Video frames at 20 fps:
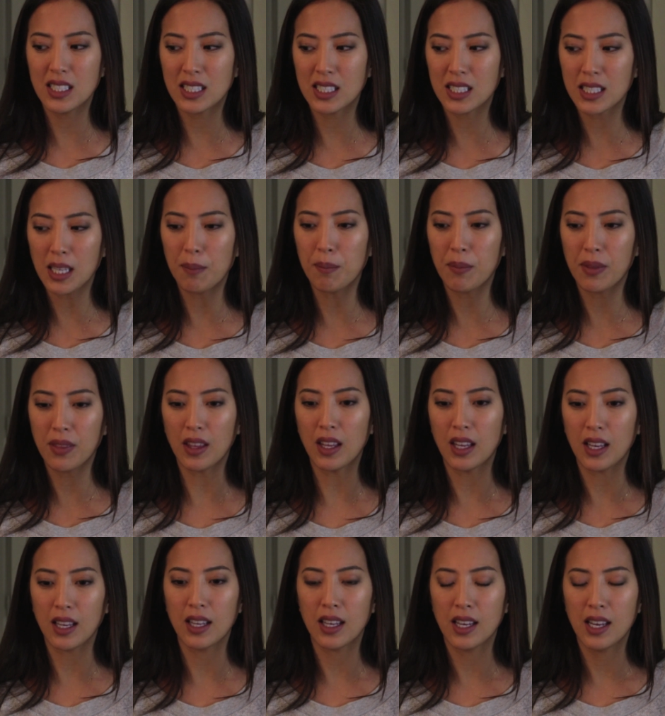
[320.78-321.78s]

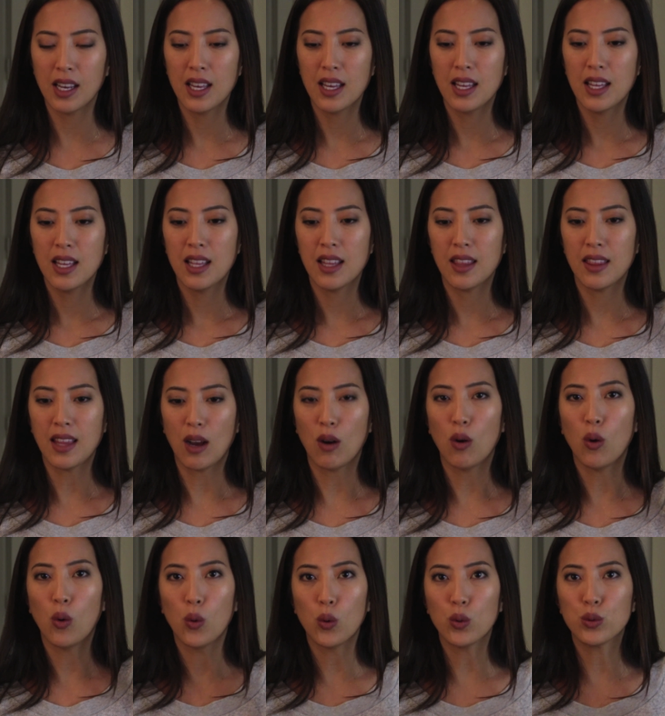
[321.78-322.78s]
something that
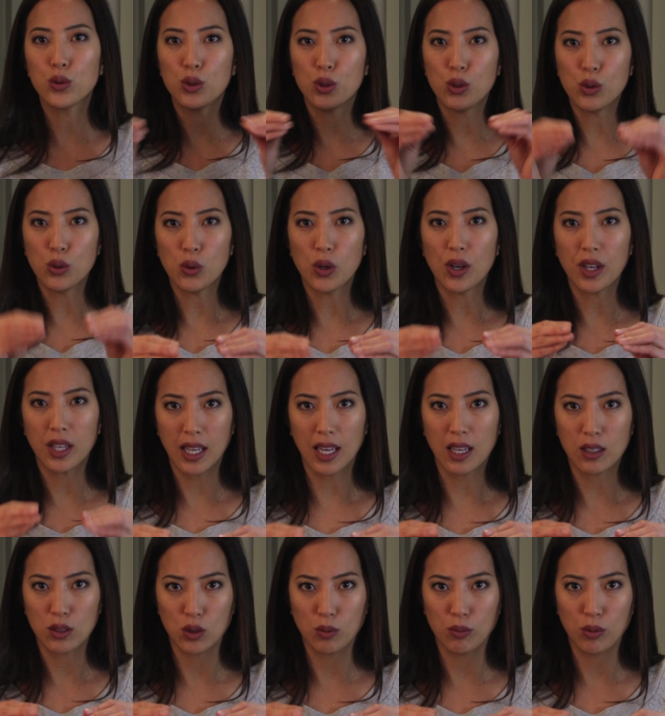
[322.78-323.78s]
holds you
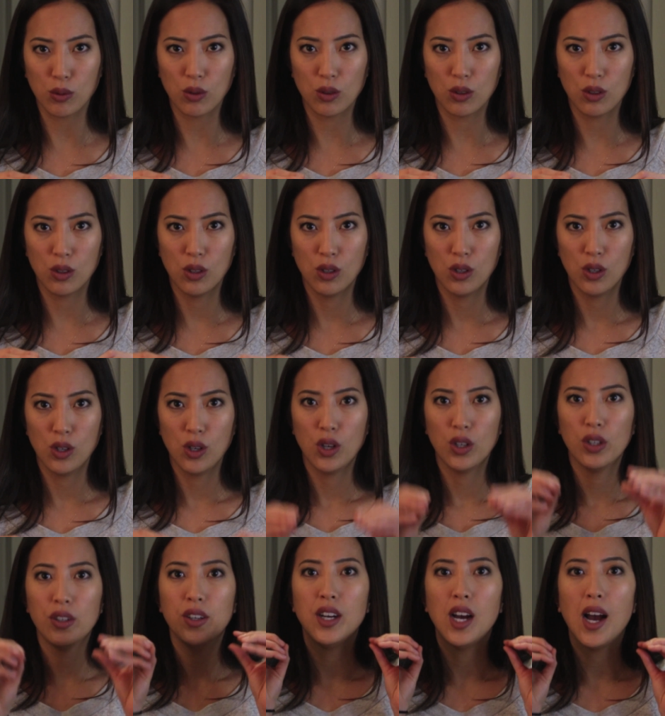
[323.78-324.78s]
accountable.
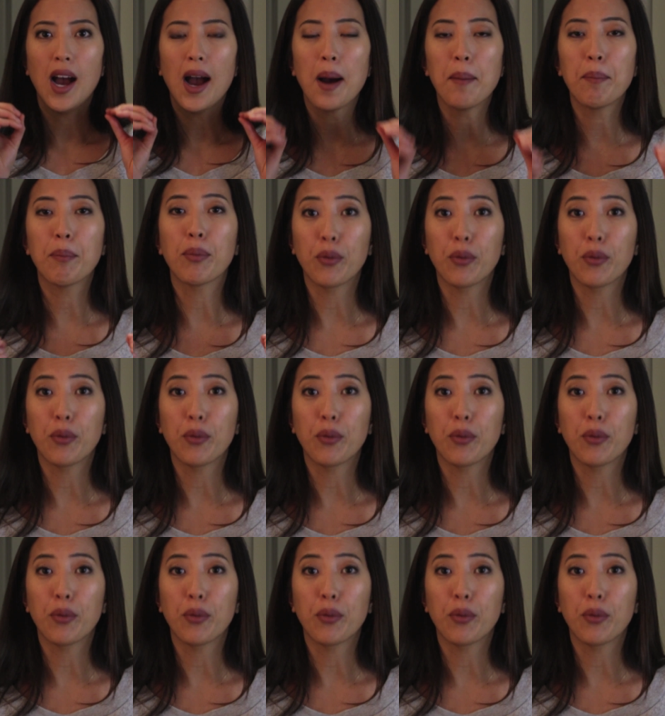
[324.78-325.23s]
A